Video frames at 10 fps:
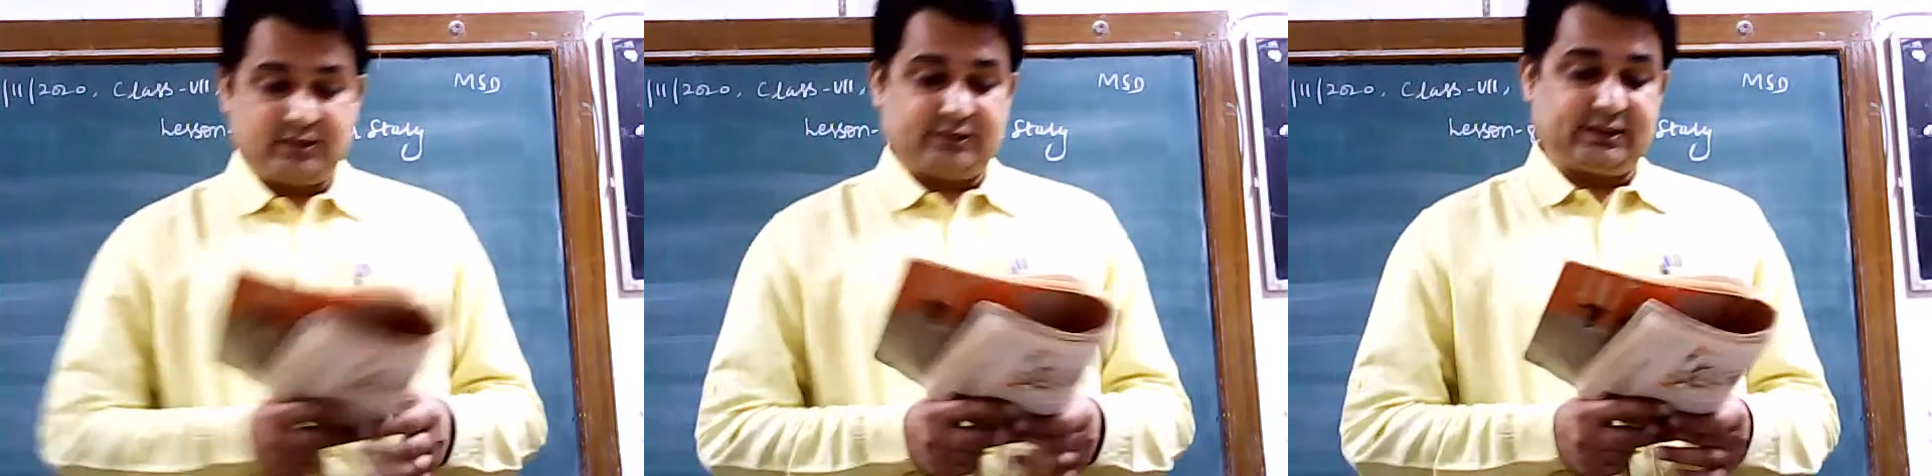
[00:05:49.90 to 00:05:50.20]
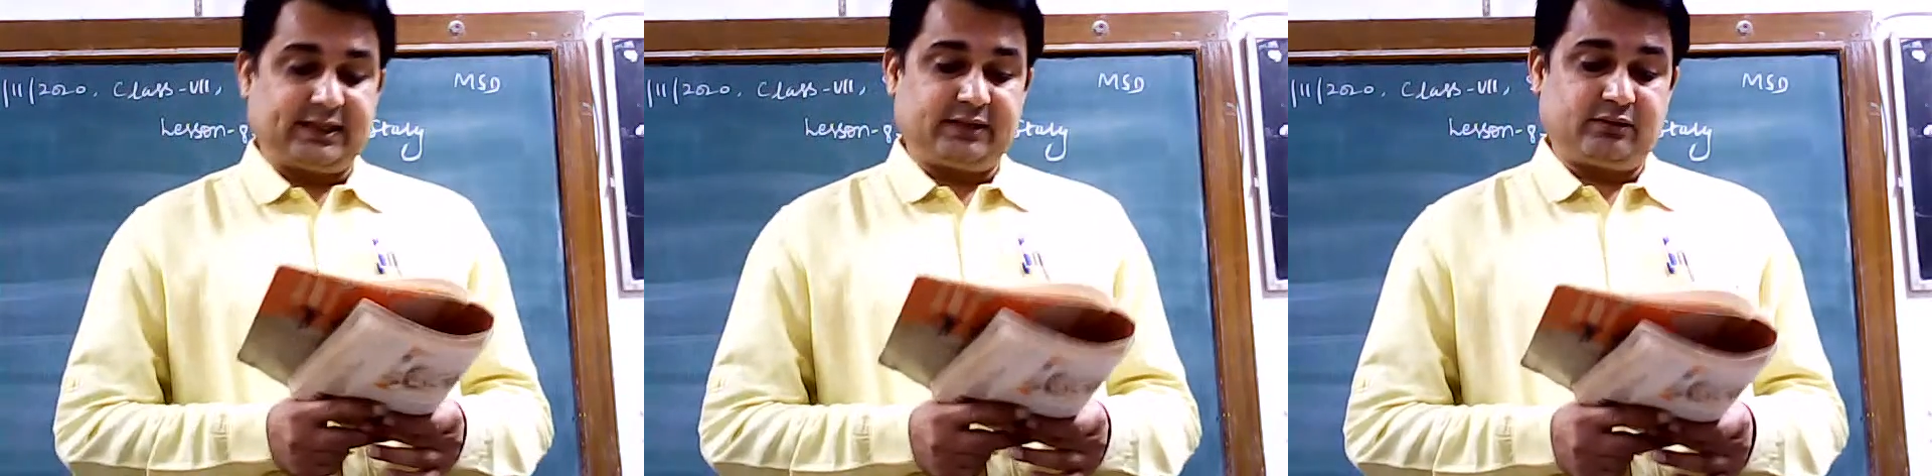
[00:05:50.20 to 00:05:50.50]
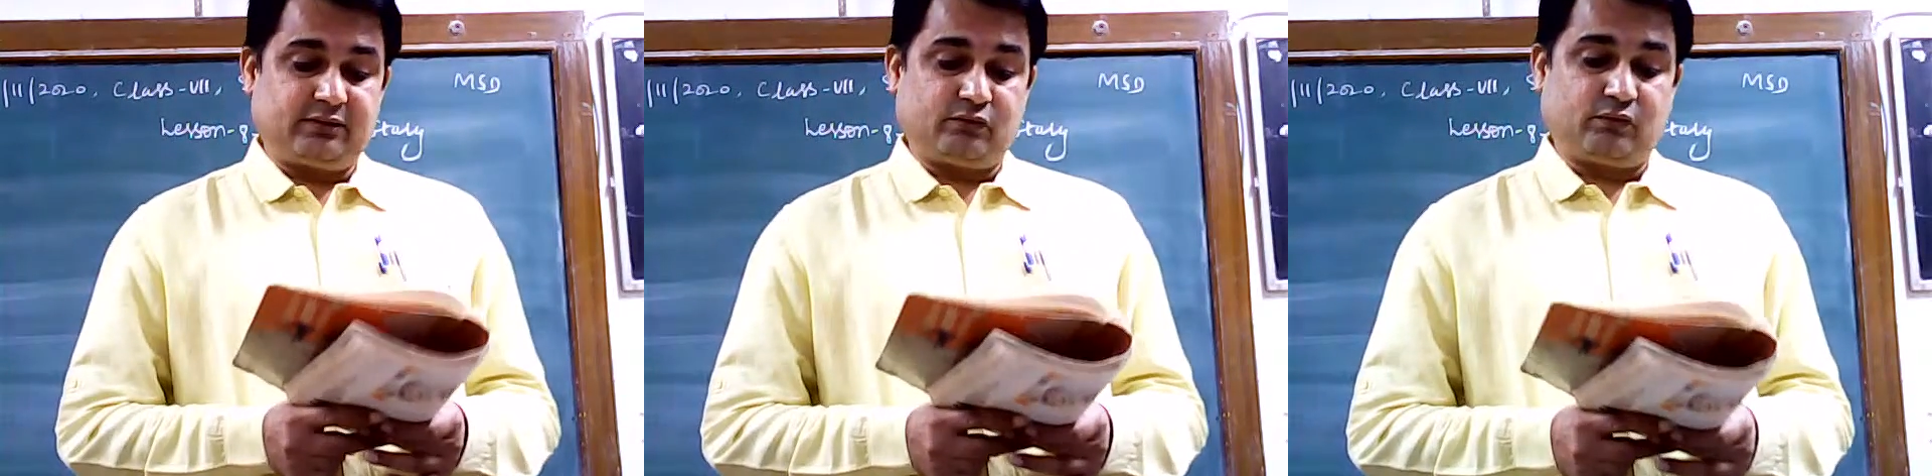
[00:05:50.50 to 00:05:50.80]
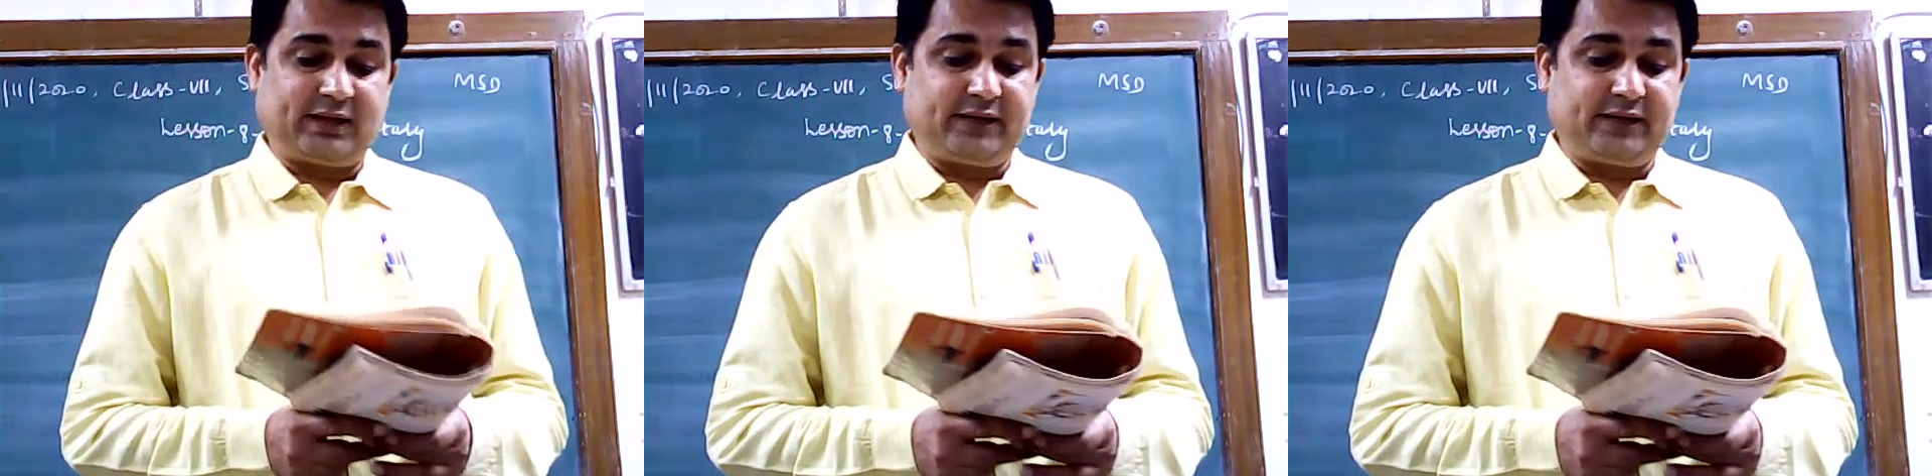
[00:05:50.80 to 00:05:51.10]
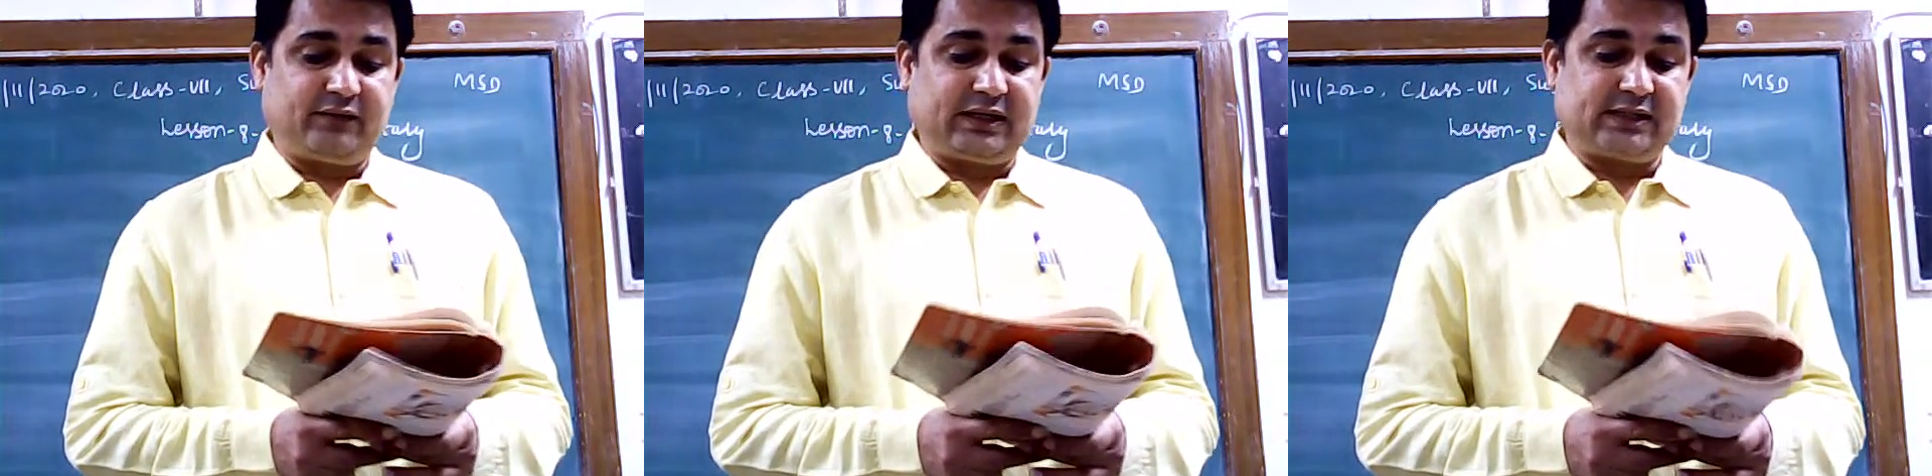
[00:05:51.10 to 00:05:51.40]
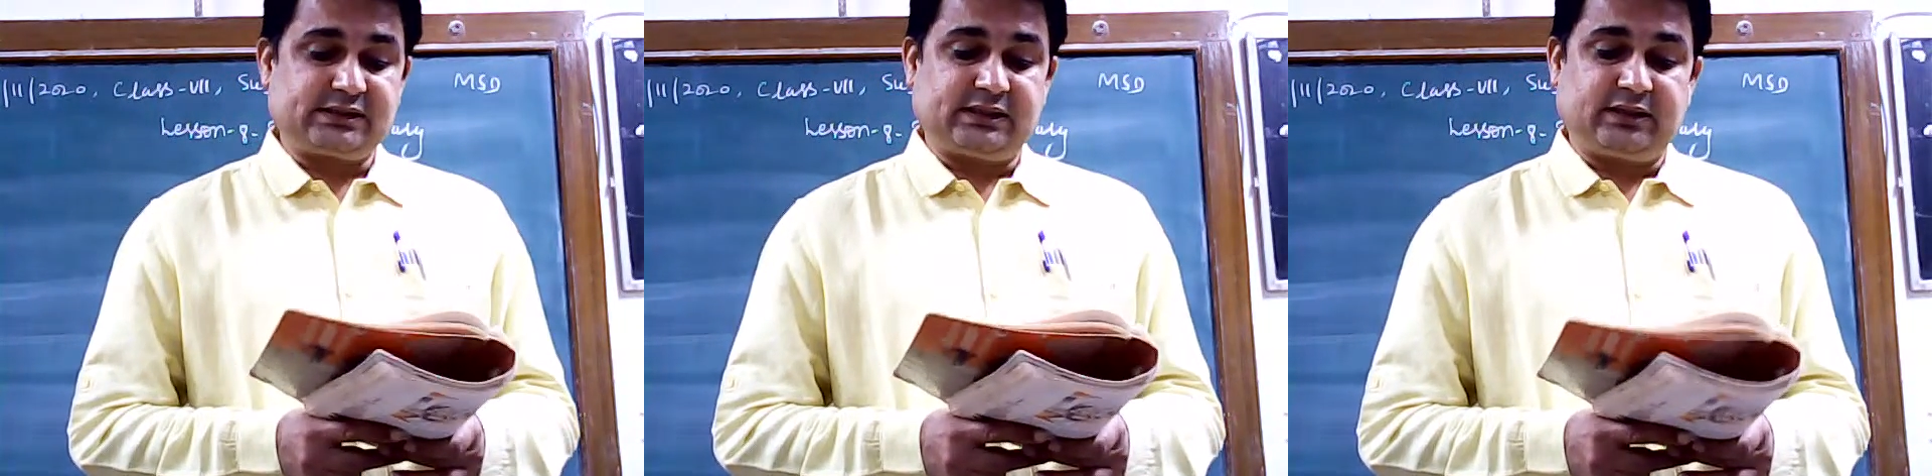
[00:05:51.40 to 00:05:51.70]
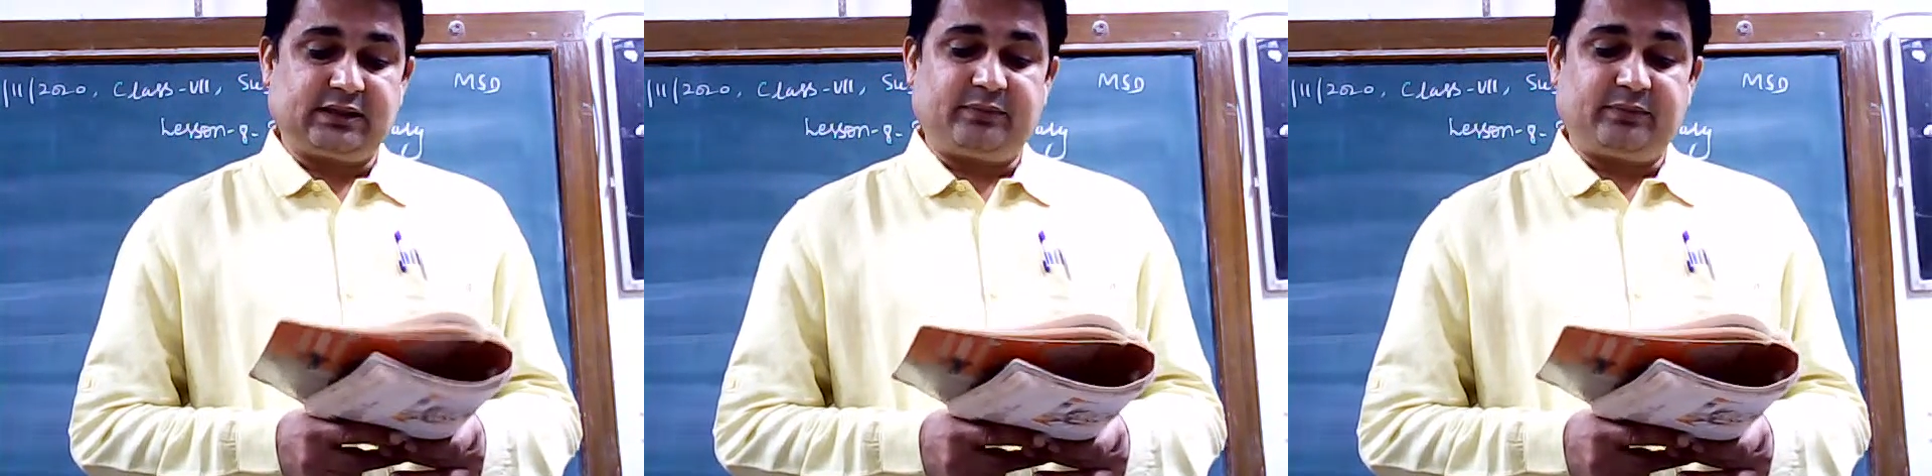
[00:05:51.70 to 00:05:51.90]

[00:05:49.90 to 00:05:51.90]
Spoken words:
Then why was the